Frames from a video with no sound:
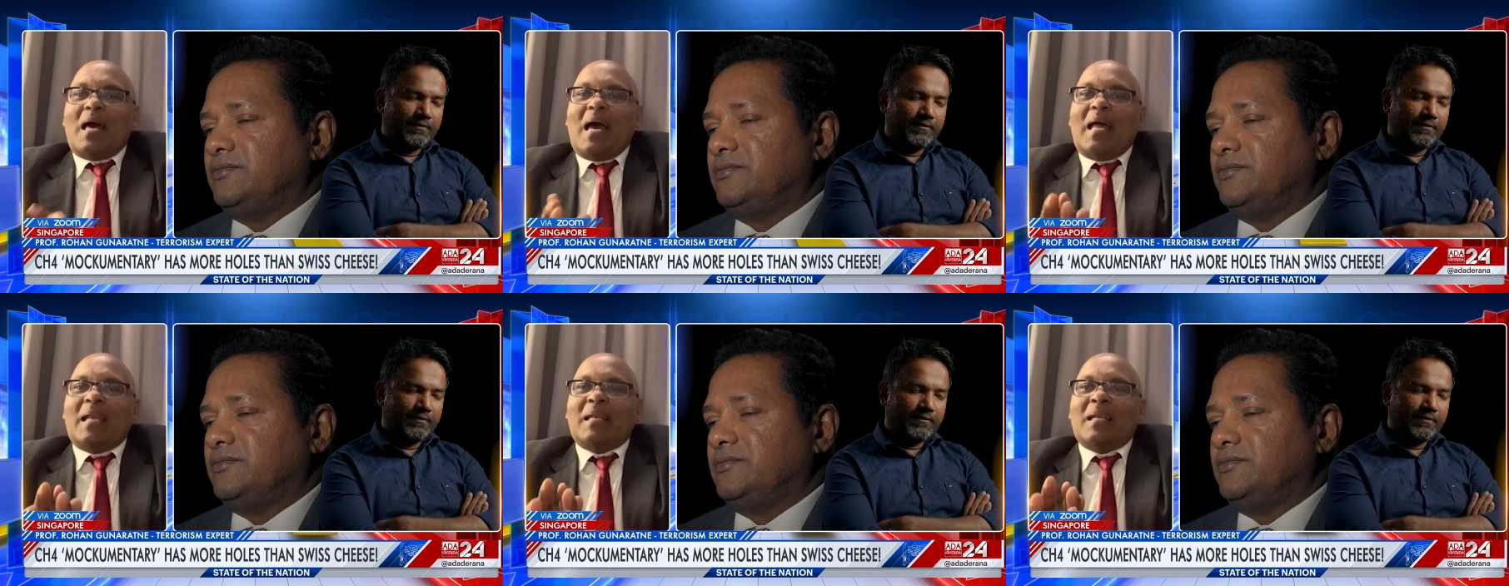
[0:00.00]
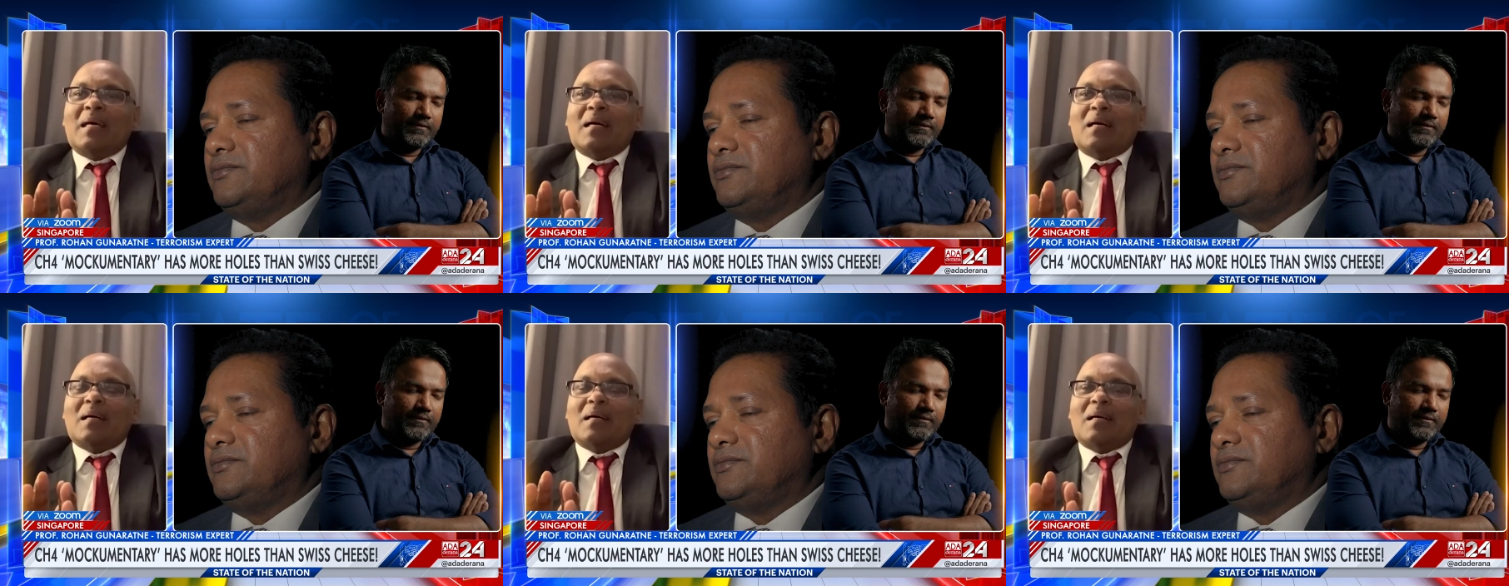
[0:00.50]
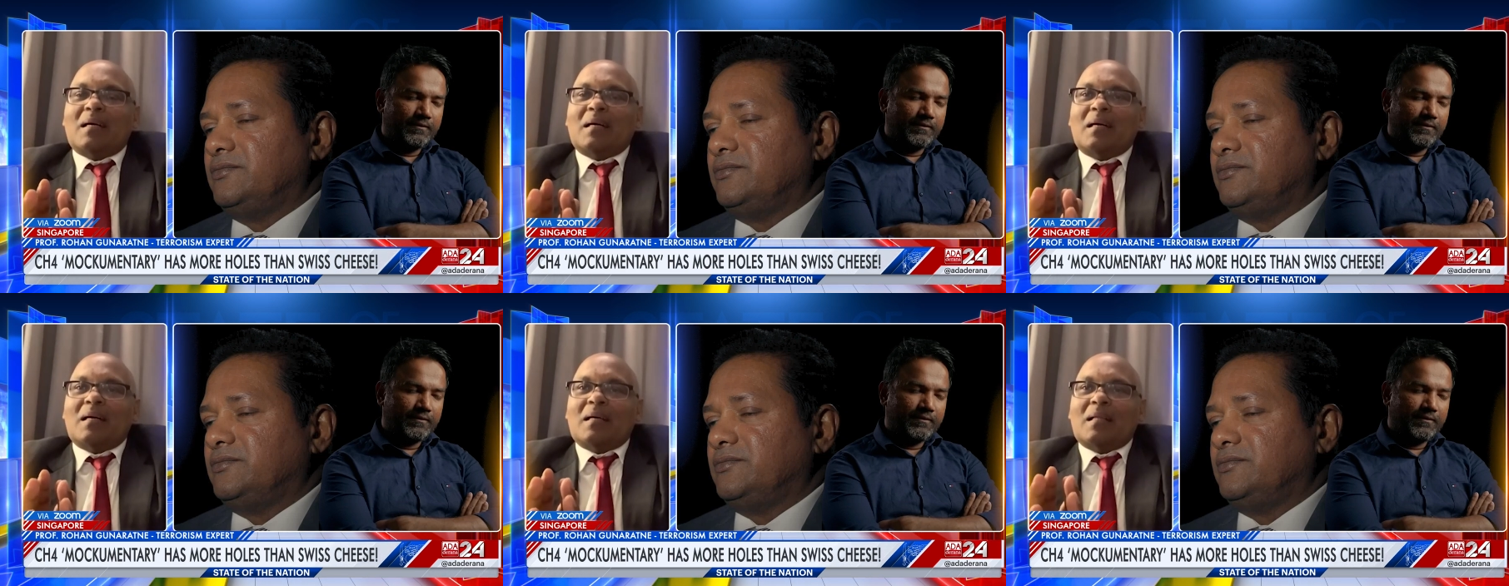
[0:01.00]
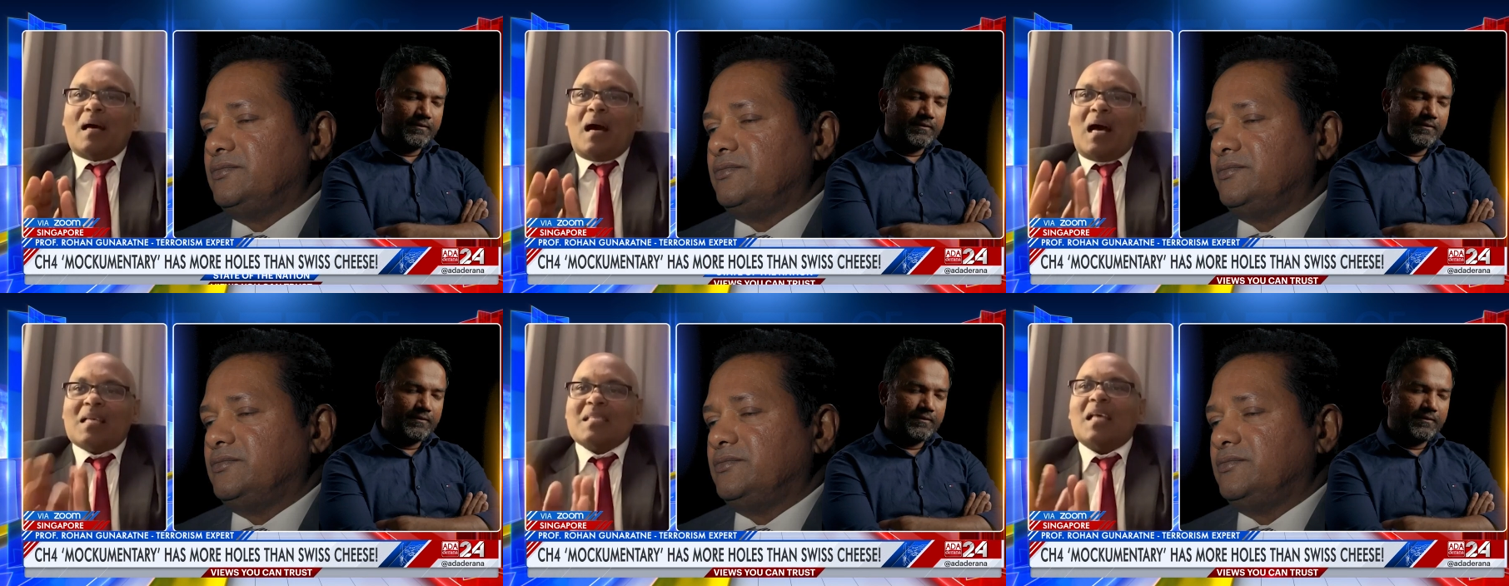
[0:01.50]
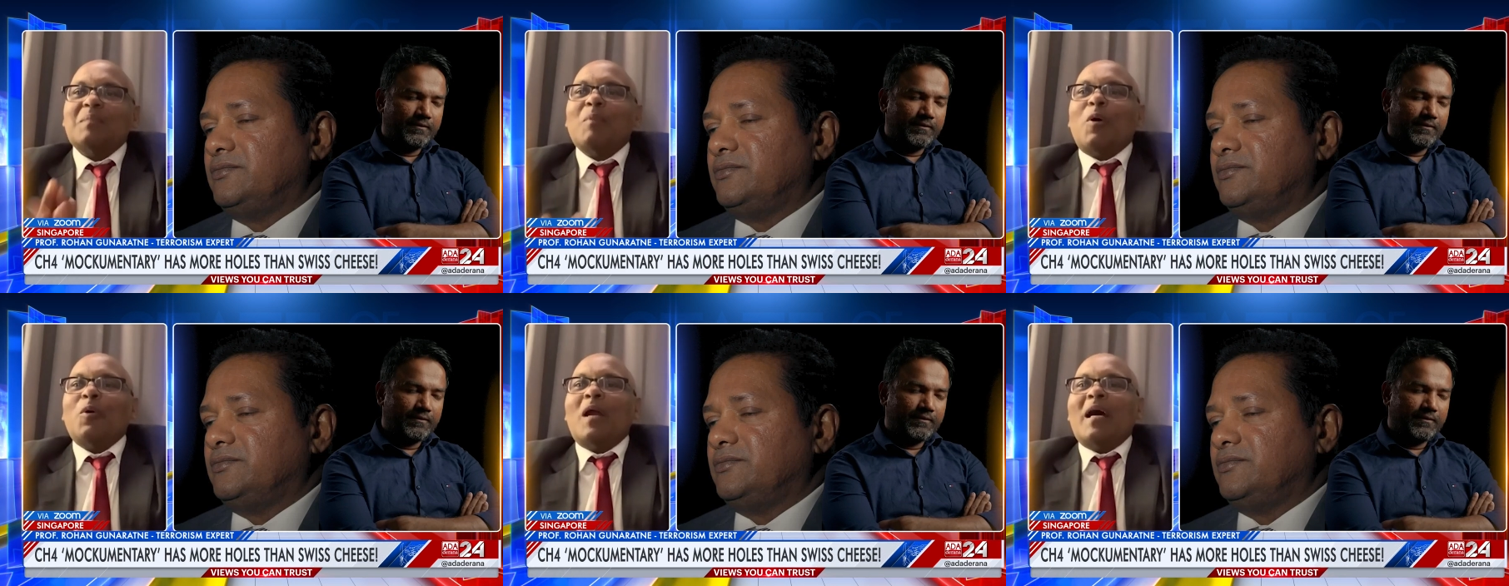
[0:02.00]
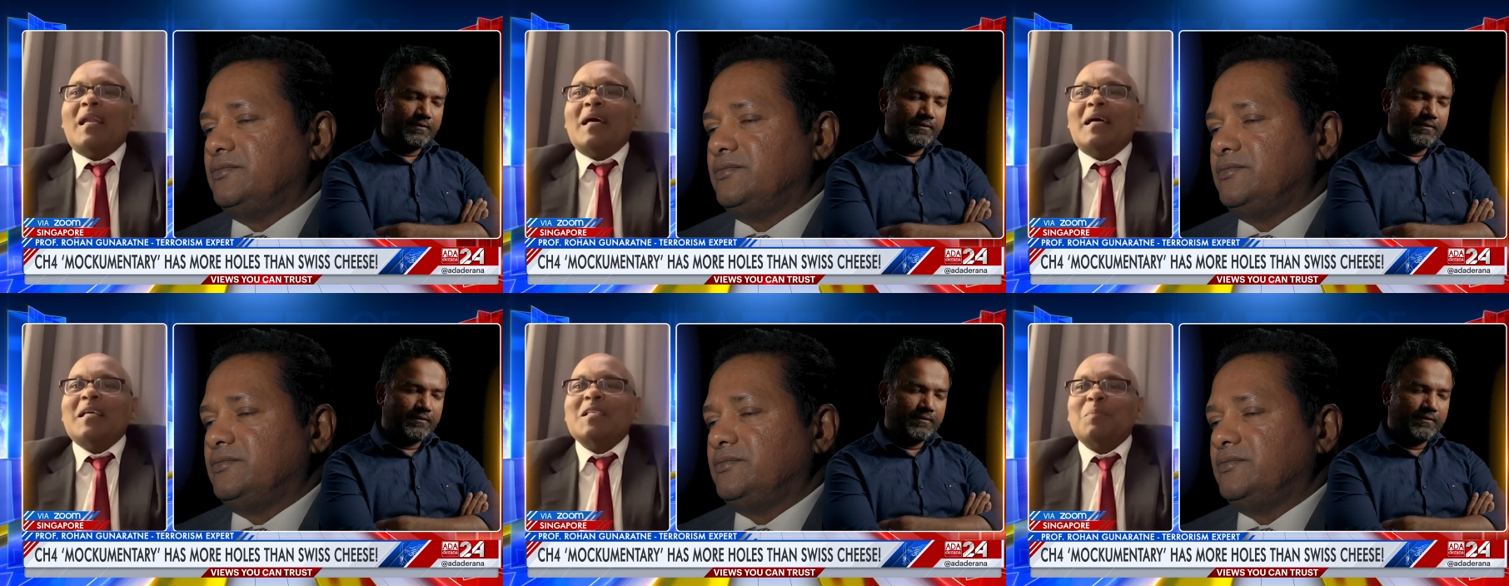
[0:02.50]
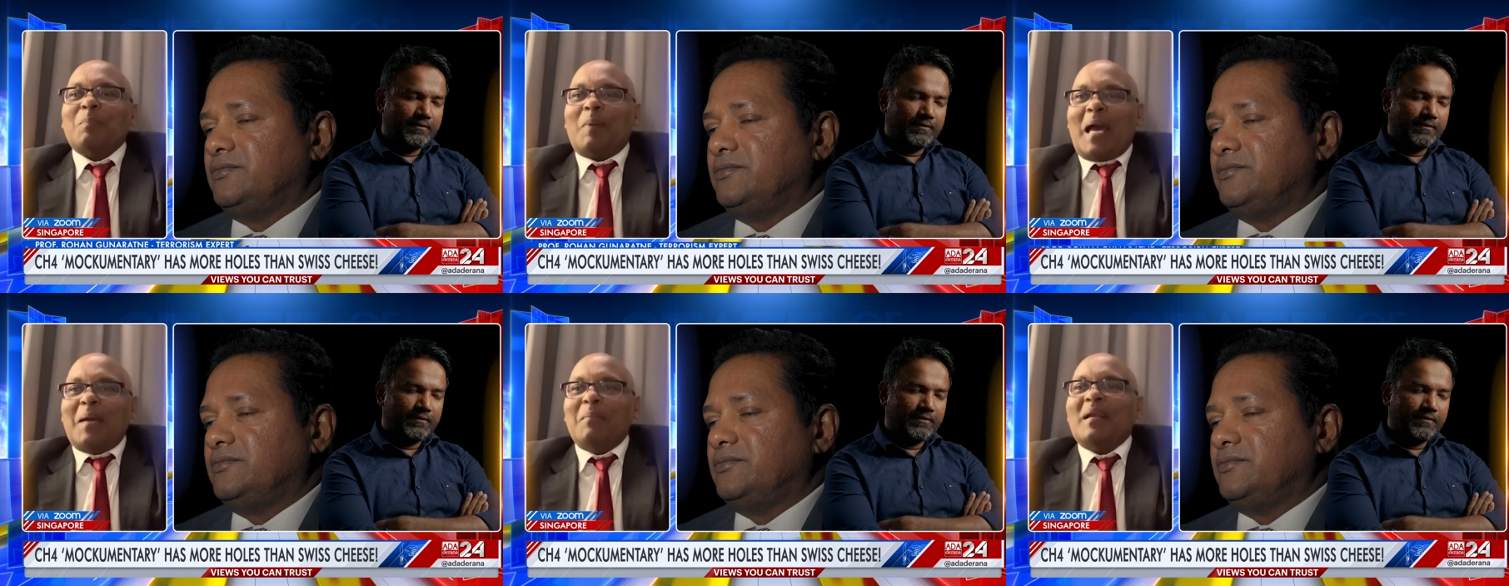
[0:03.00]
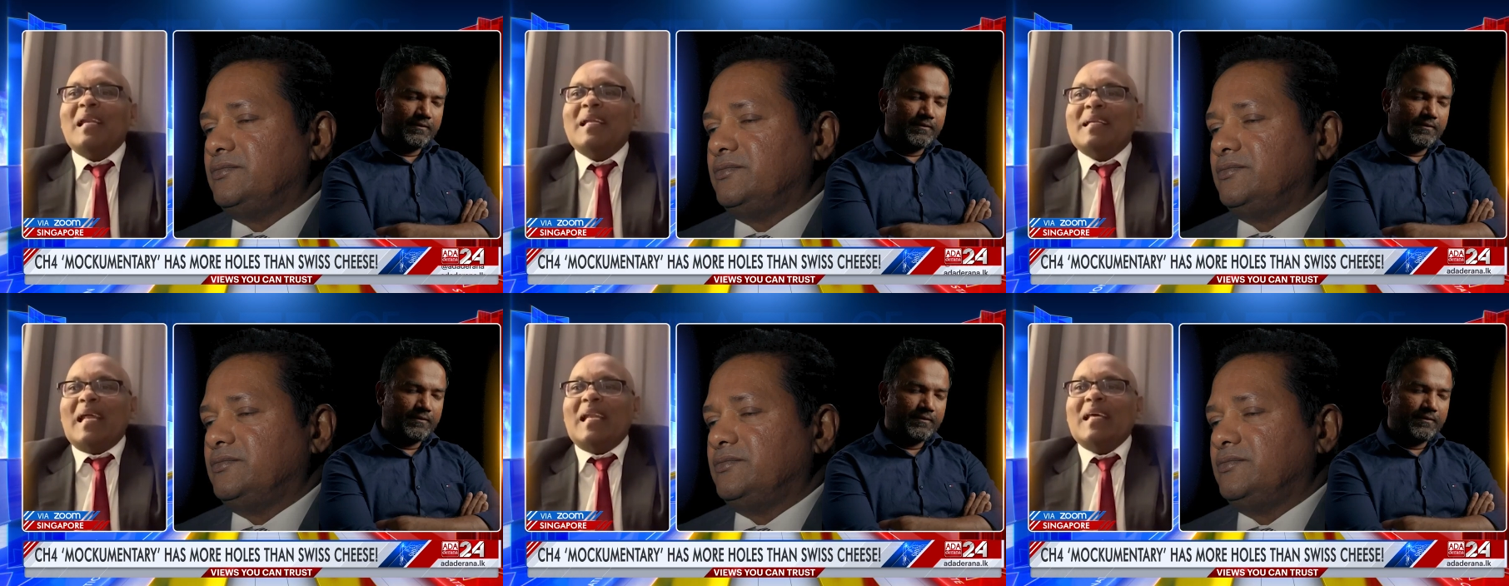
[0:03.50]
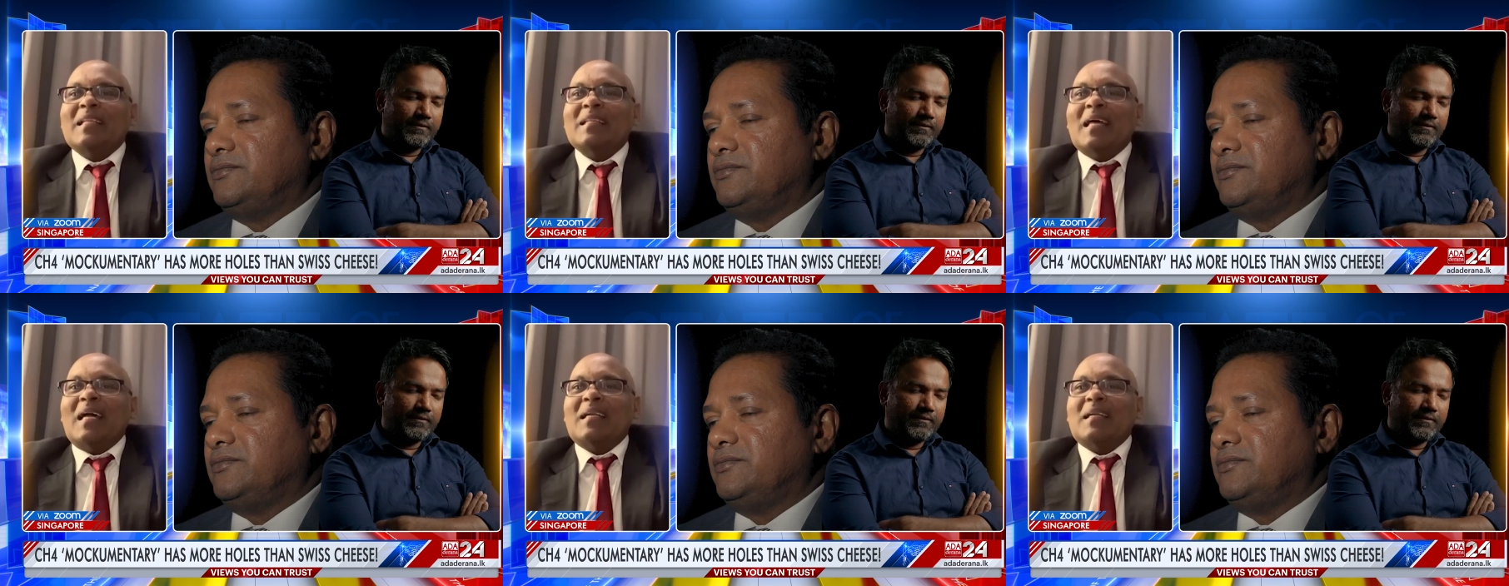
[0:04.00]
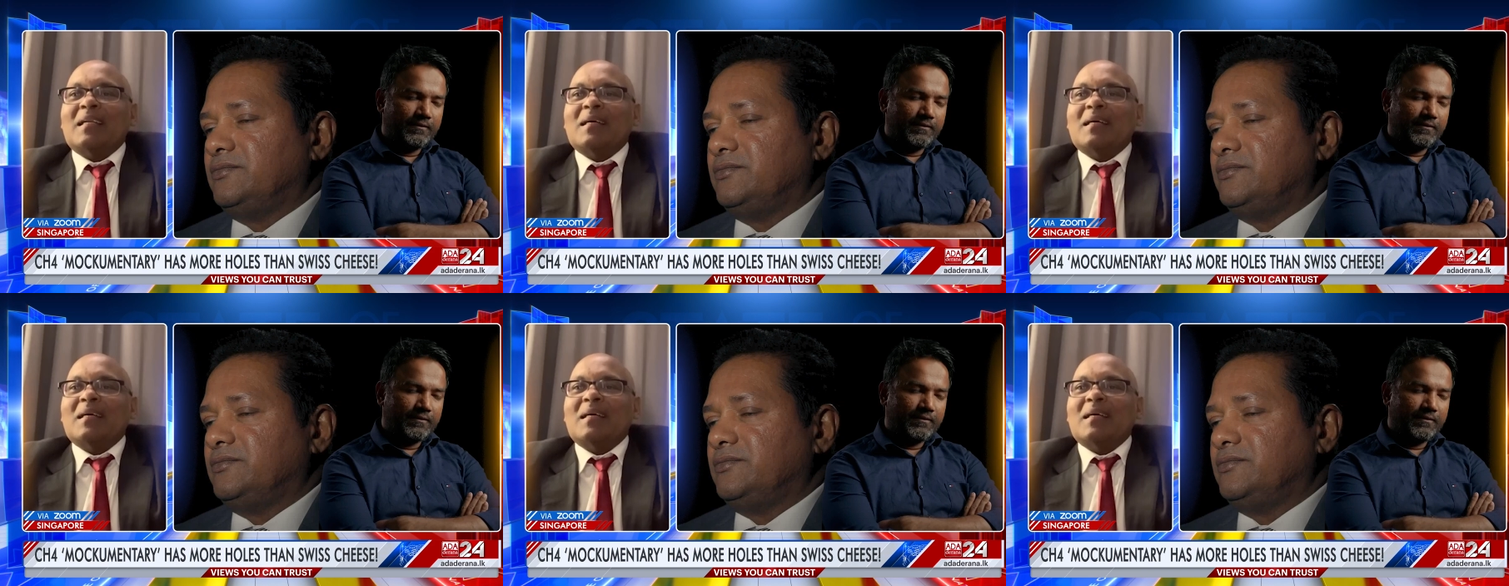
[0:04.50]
Speaker 1: And Asad Maulana is primarily telling that